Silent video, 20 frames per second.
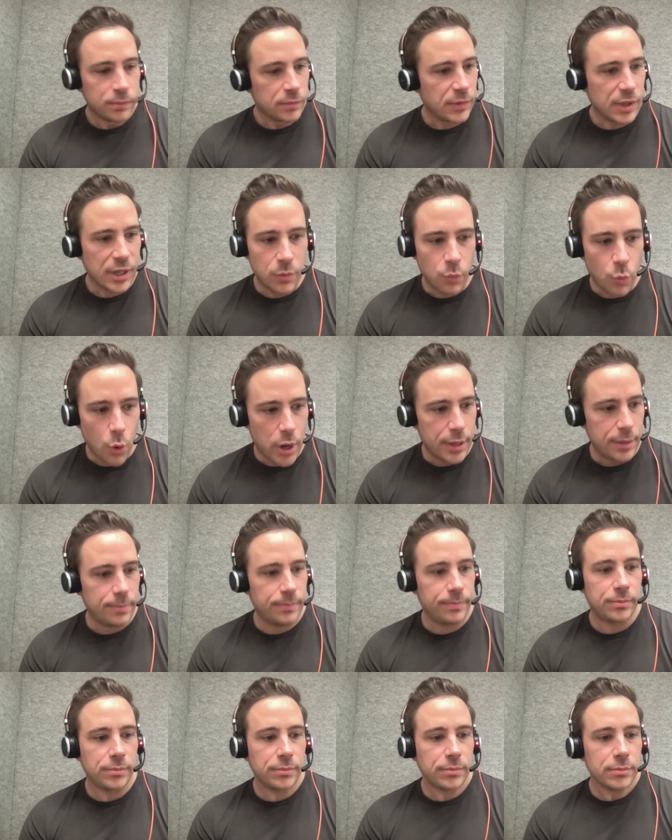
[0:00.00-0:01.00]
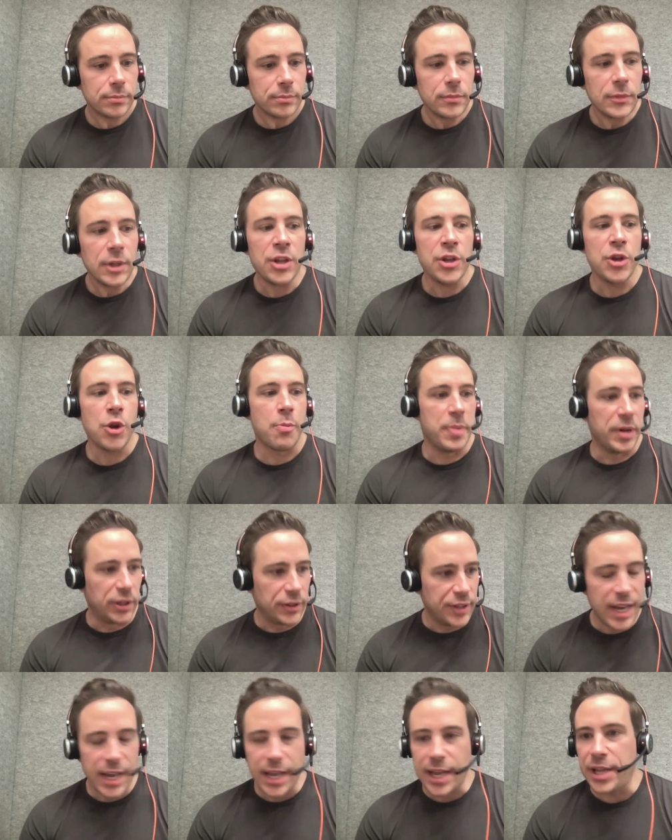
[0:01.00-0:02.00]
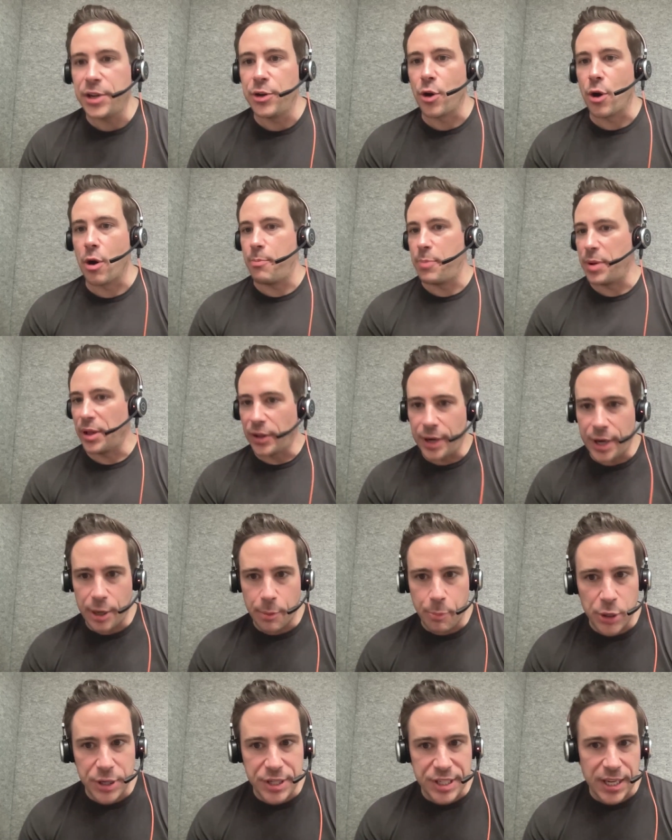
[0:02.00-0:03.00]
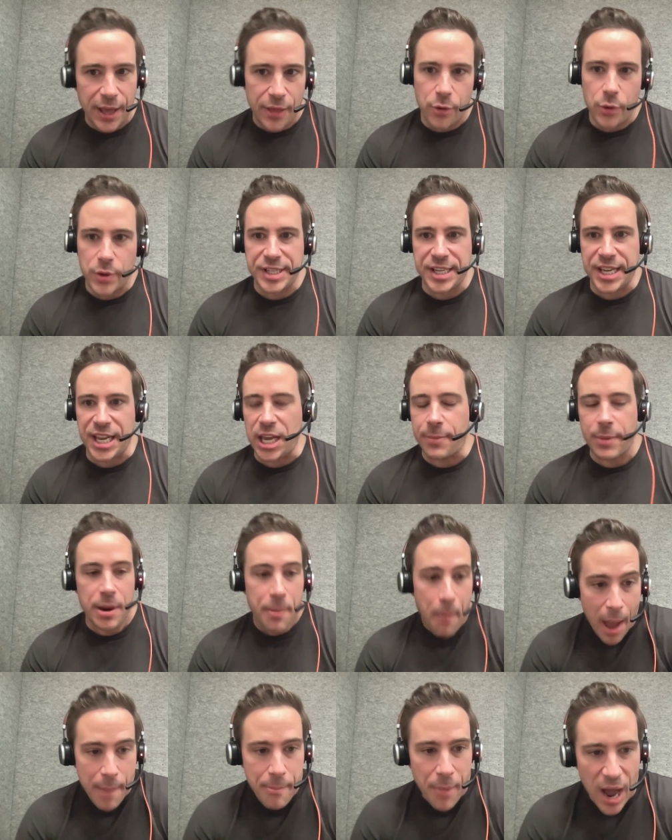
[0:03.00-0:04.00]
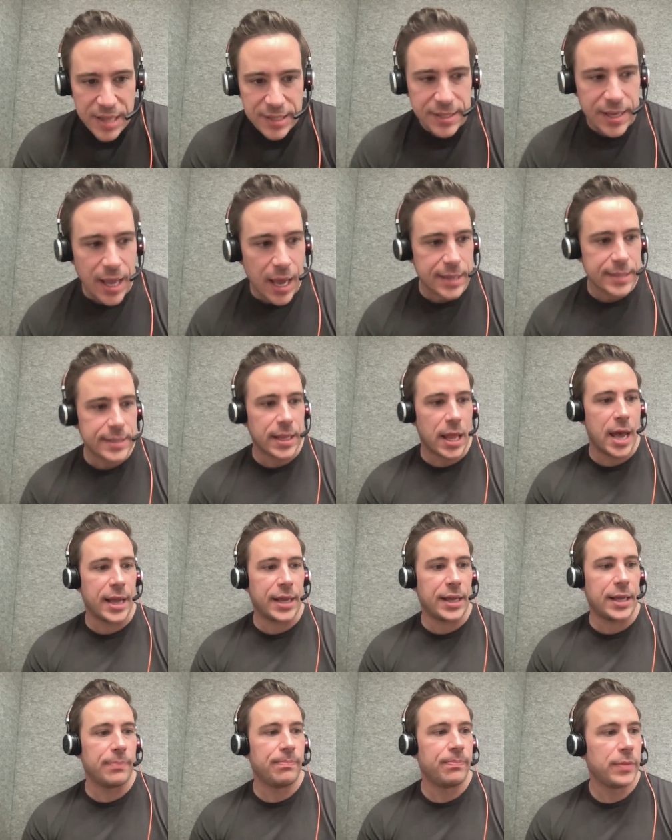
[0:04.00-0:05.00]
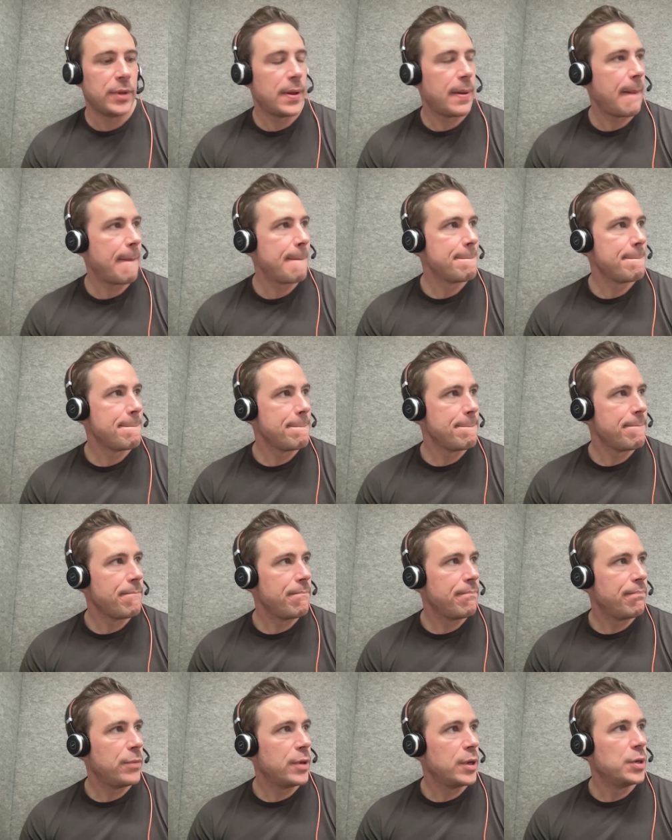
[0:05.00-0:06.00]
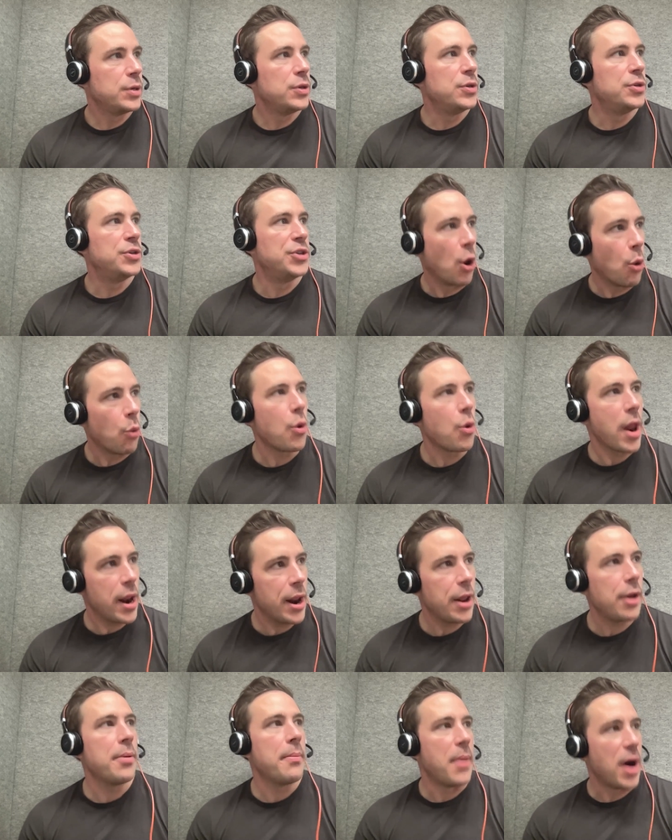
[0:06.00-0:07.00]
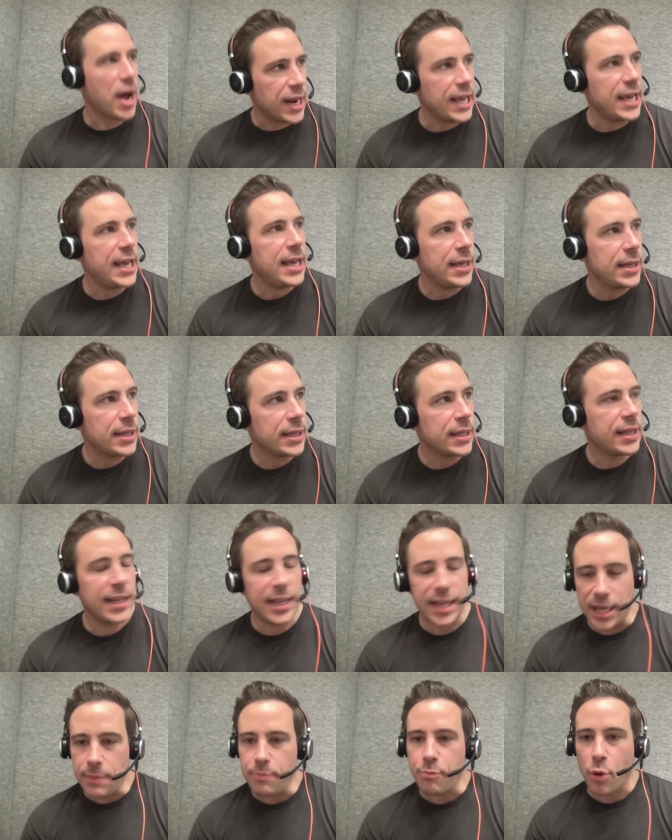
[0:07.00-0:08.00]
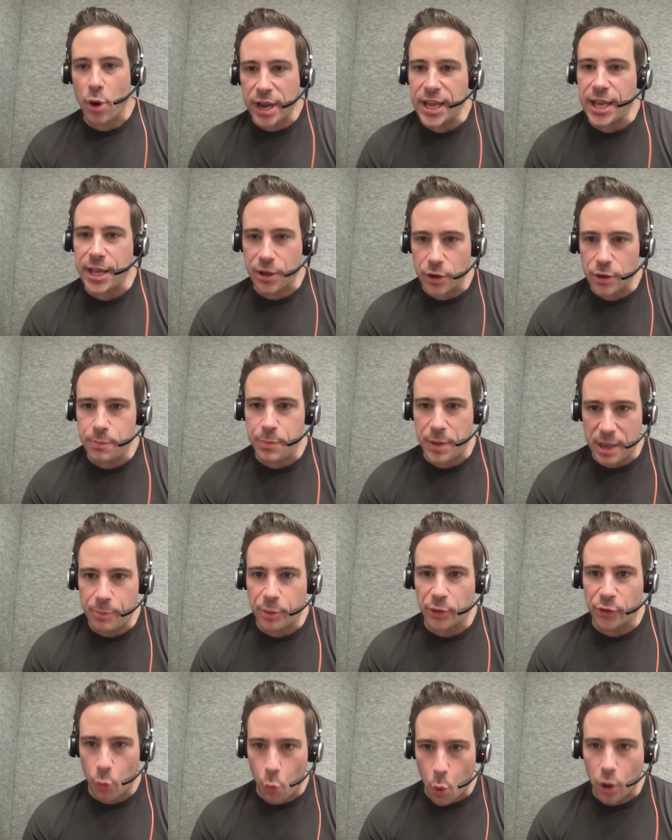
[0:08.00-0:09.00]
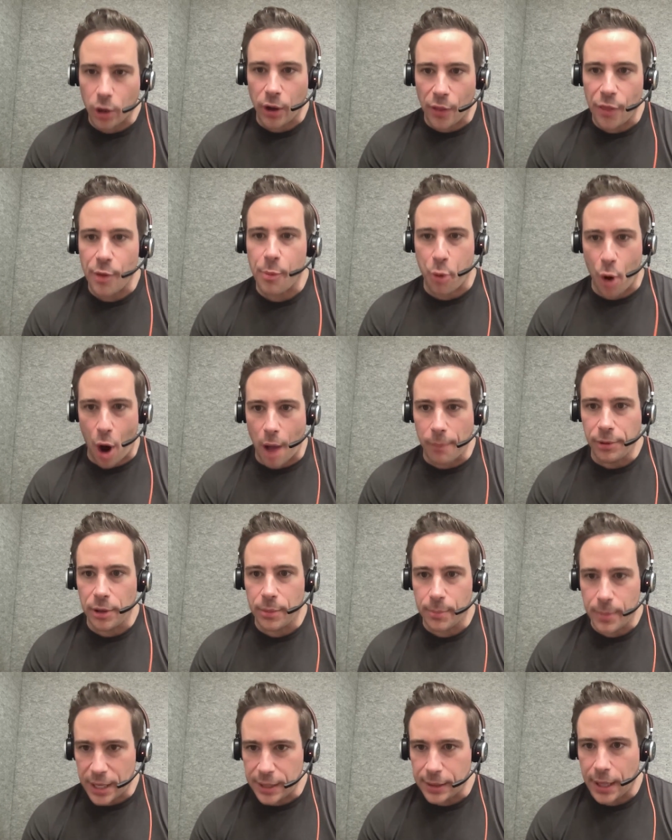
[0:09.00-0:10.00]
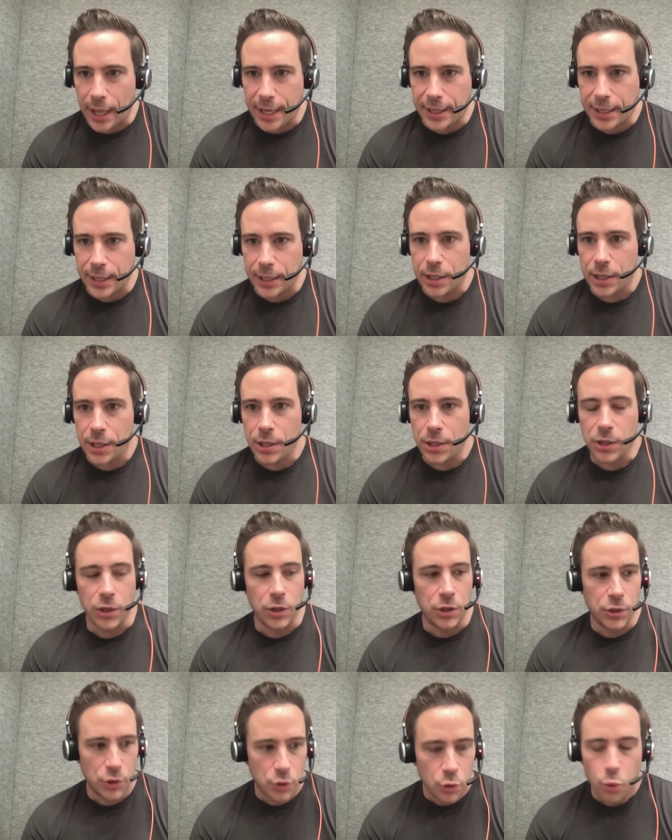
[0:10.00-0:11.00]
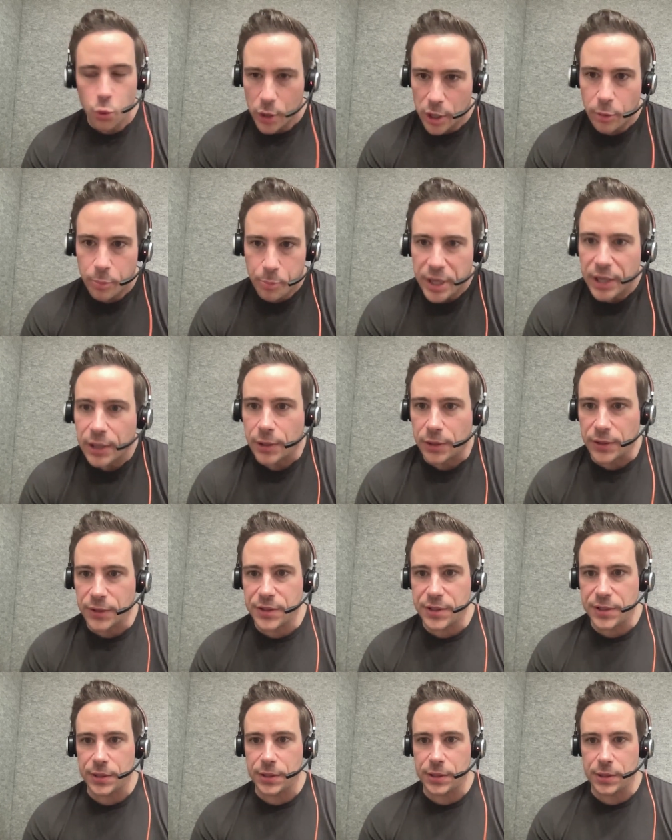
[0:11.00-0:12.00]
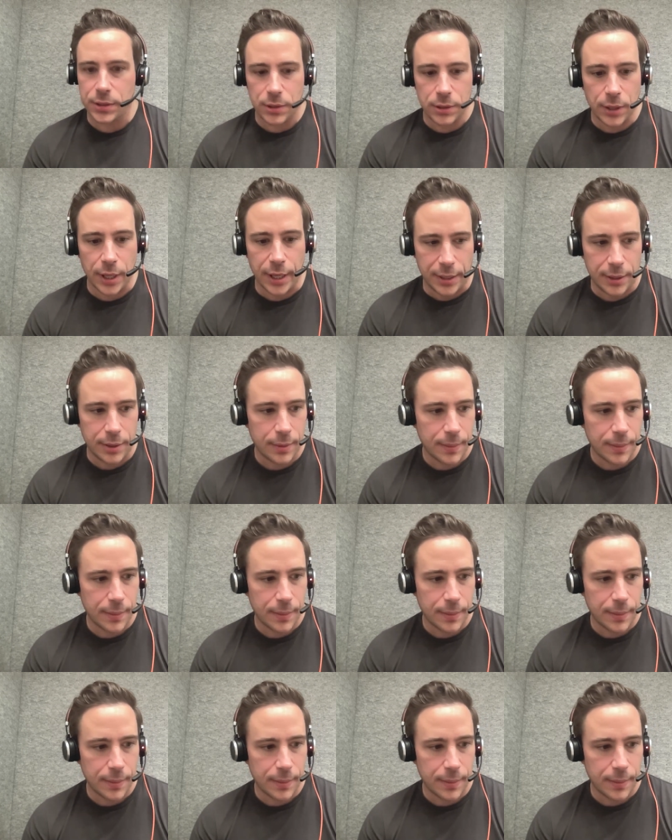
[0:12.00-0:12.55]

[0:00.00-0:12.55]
in what you're building and your ability to put together a team. And my mindset is like, don't run out of money. Keep bringing good people to work on the problem. And like, you will build, like,